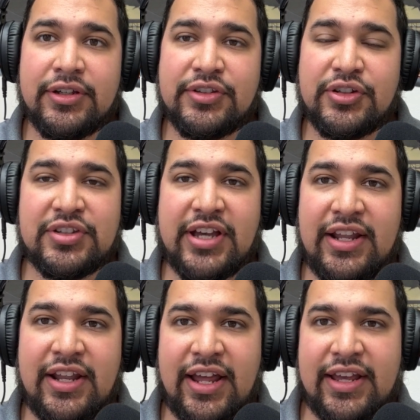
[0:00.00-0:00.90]
So it's
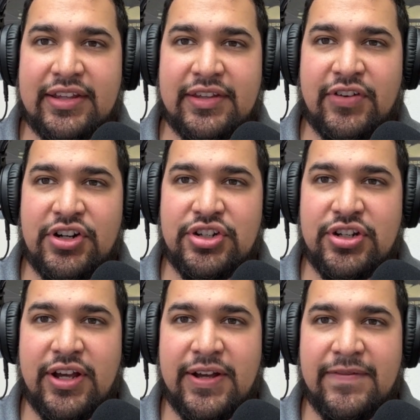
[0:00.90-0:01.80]
kind of like the
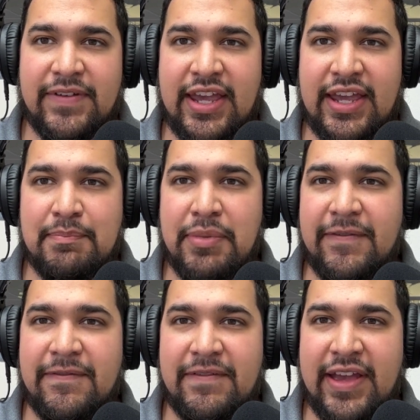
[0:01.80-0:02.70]
version of a
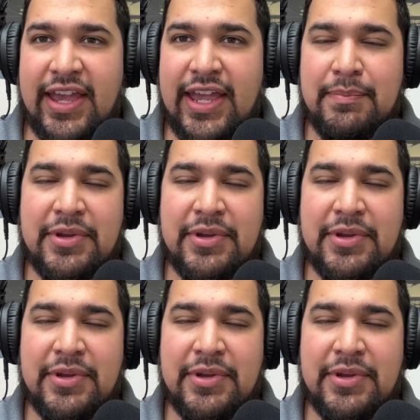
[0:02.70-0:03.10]
buffet,